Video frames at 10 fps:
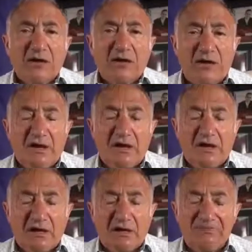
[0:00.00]

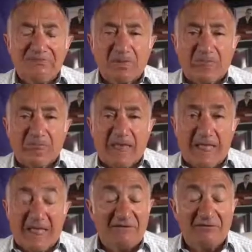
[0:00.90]

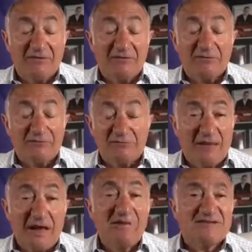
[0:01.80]
have
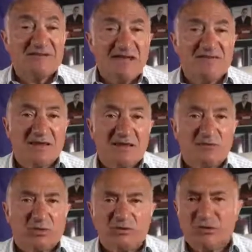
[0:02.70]
maybe said things
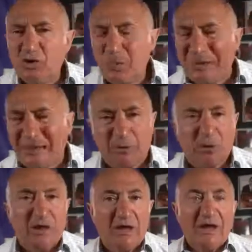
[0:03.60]
or to
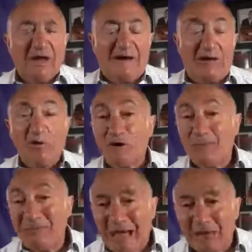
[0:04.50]
people or
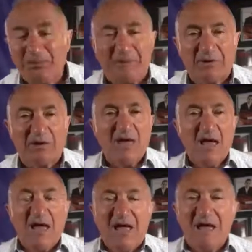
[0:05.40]
about people,
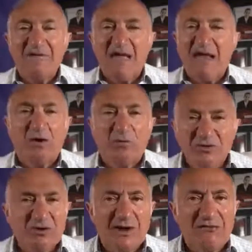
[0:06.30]
and I
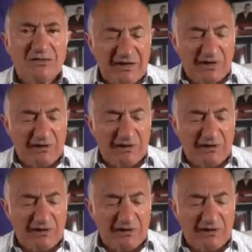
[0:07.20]
wish I never did.